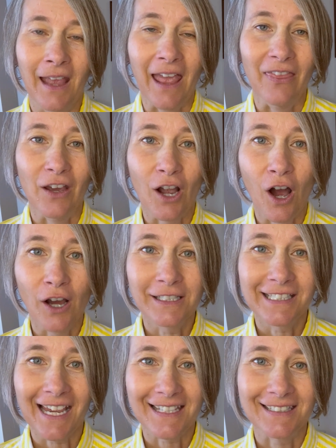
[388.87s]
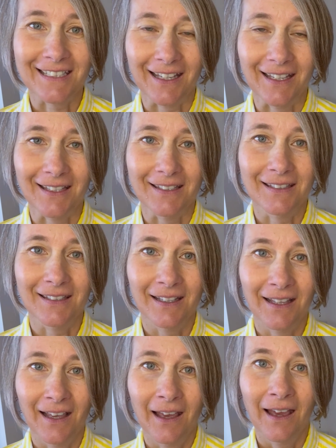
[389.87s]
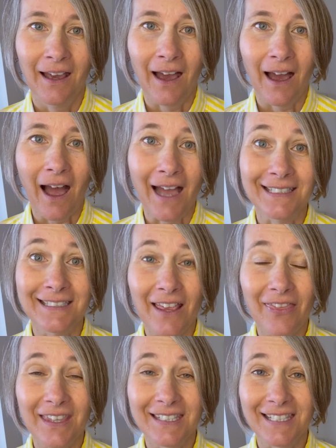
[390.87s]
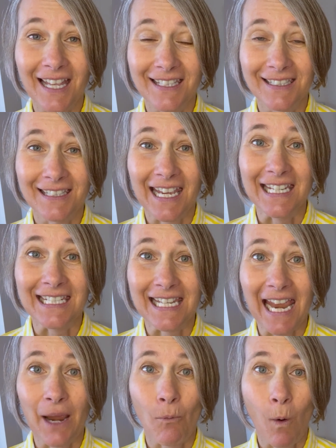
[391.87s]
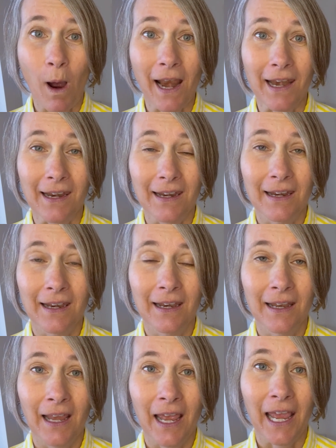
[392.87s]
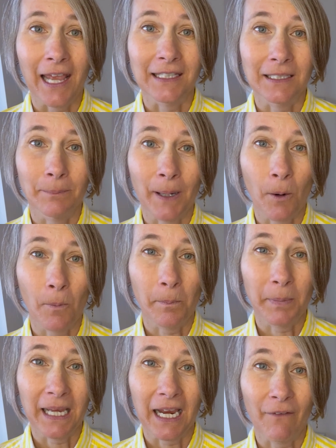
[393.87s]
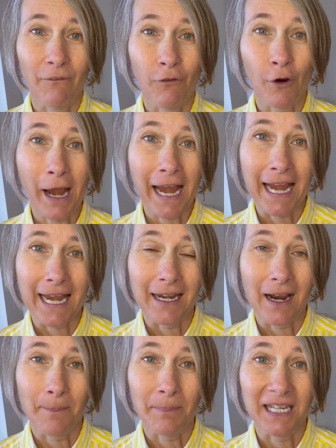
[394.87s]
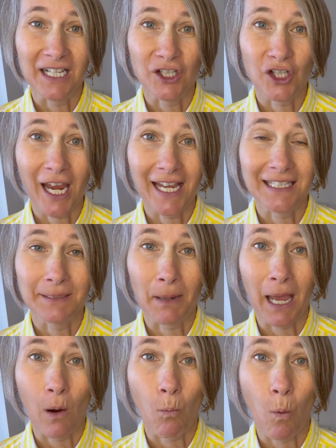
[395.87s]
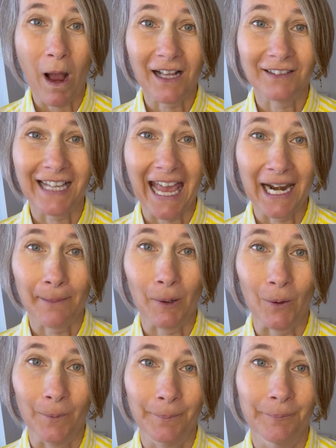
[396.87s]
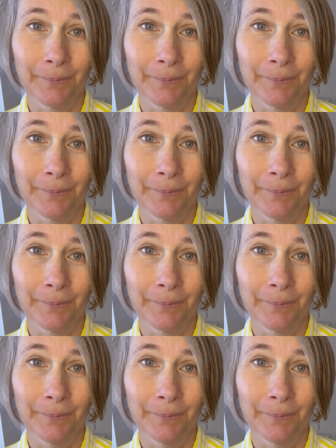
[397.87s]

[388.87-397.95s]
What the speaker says: And the context is, I said this sentence in day 1. It's about being afraid of being chased by a wild animal.